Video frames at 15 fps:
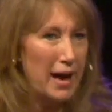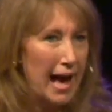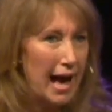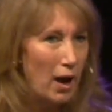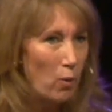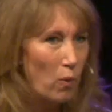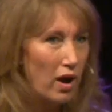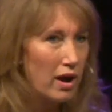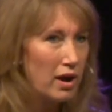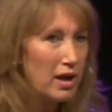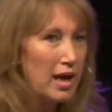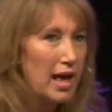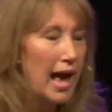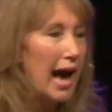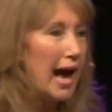power
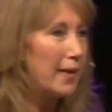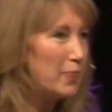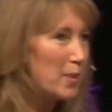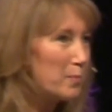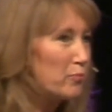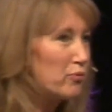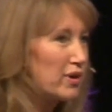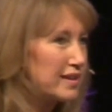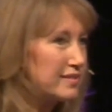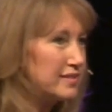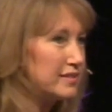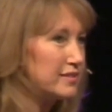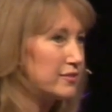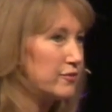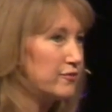and the
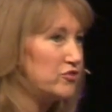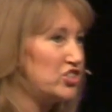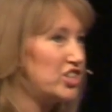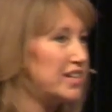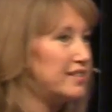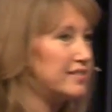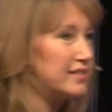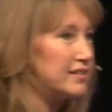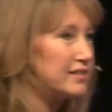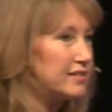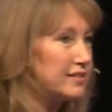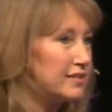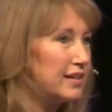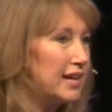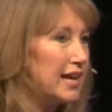presence of
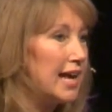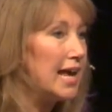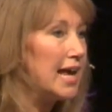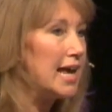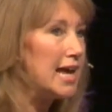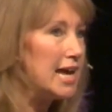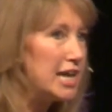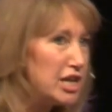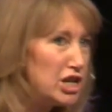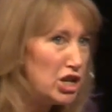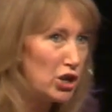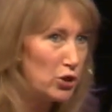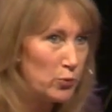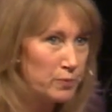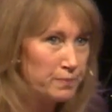Jesus in
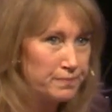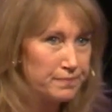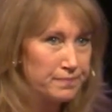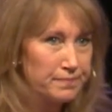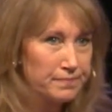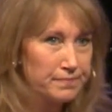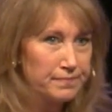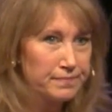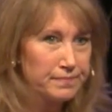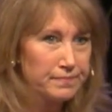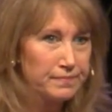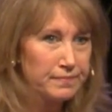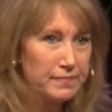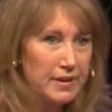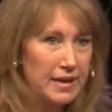you.
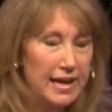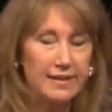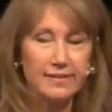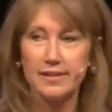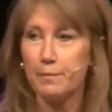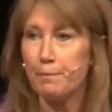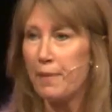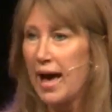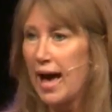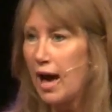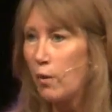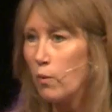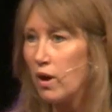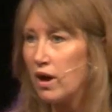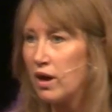It's a
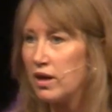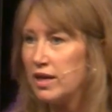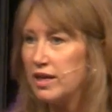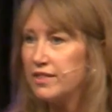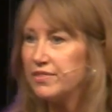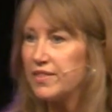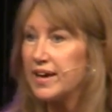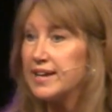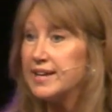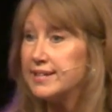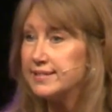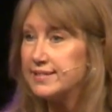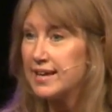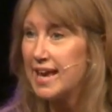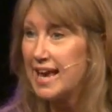power that
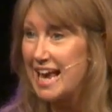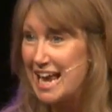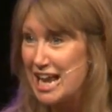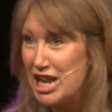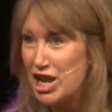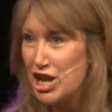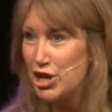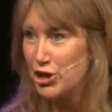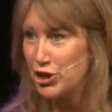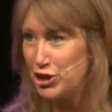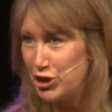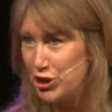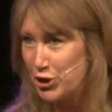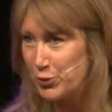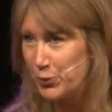is in
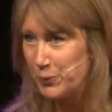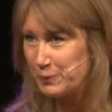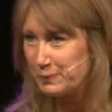you.